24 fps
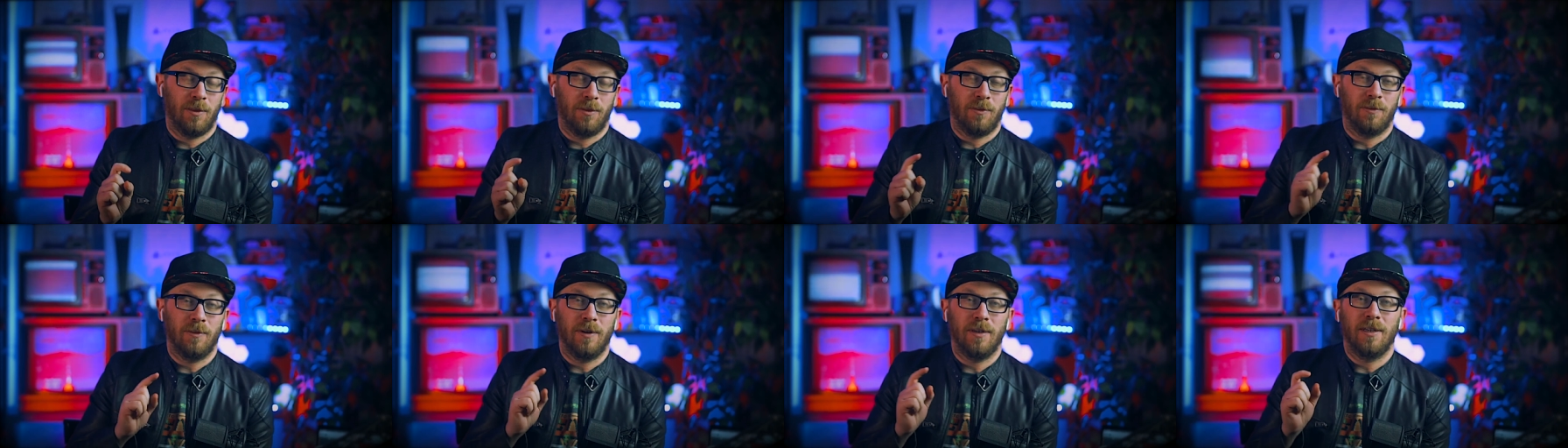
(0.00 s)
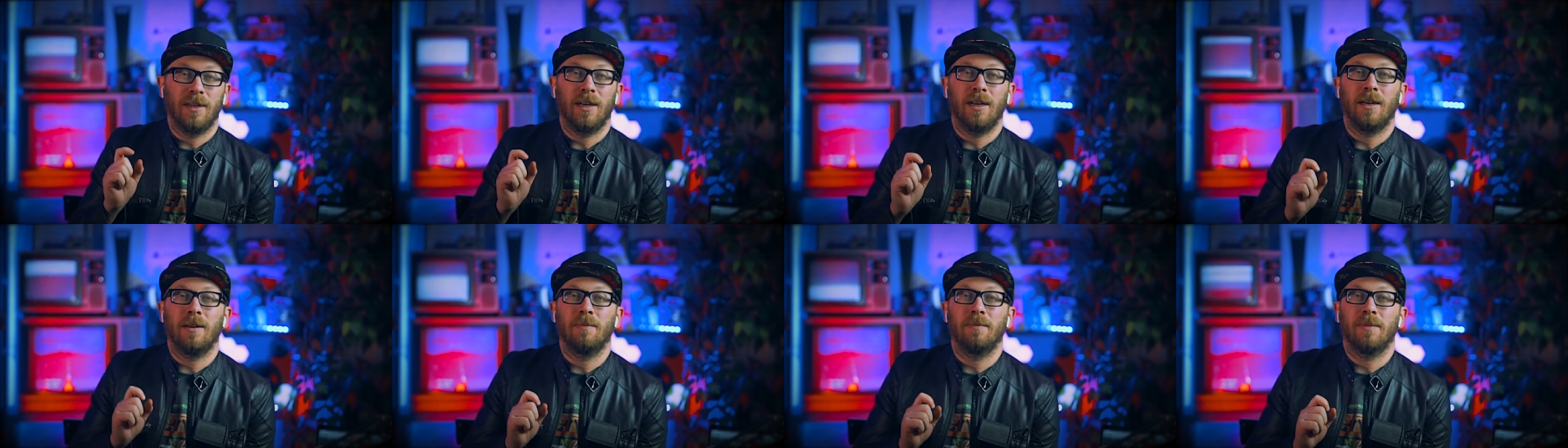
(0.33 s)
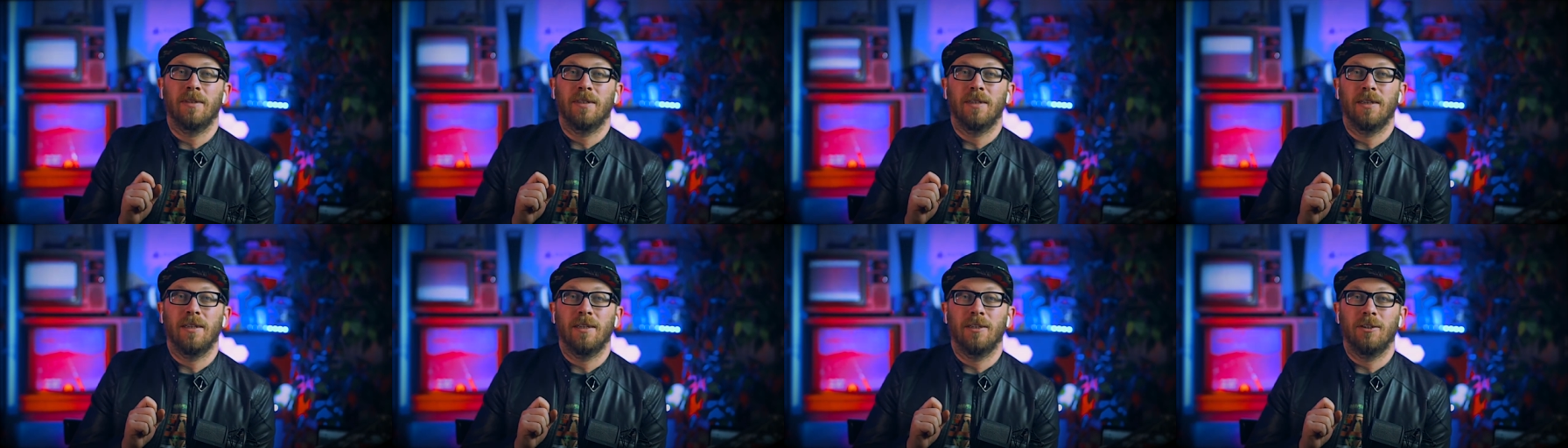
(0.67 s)
three
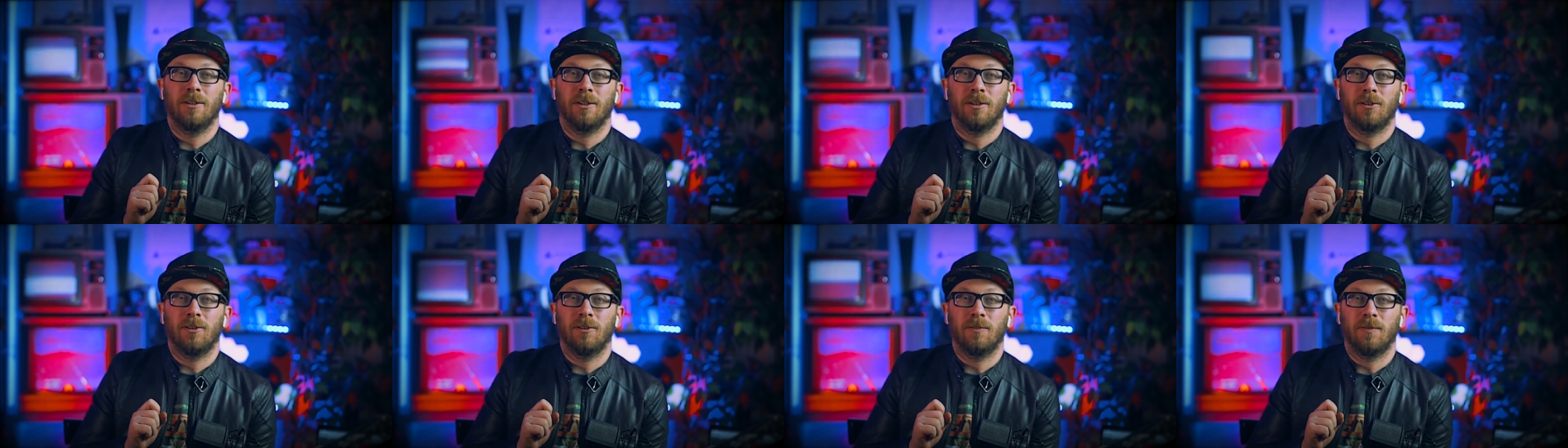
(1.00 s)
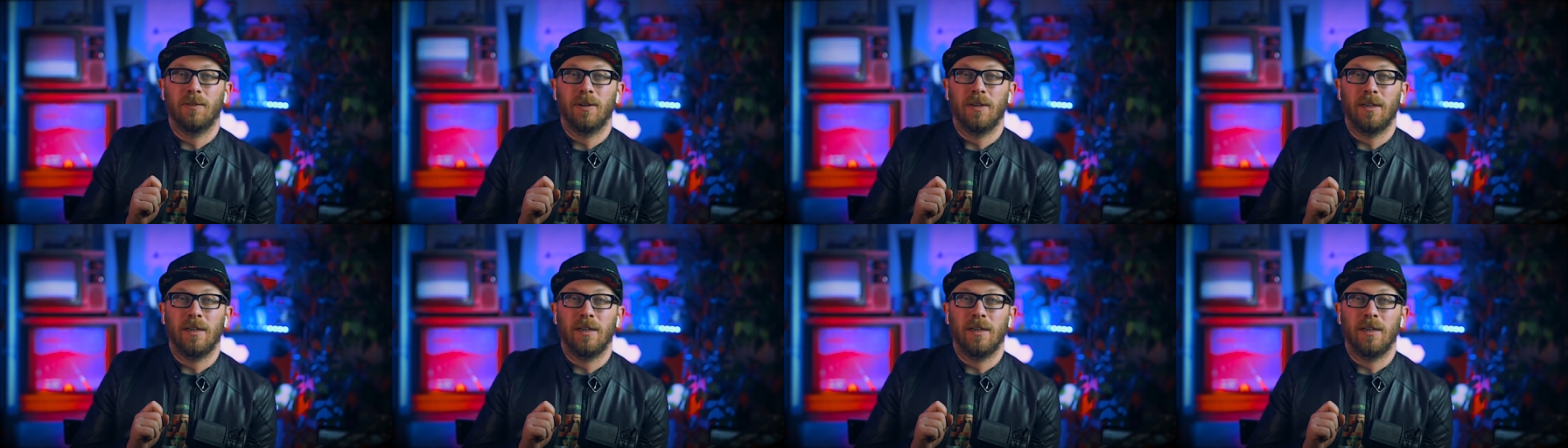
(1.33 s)
times in just over a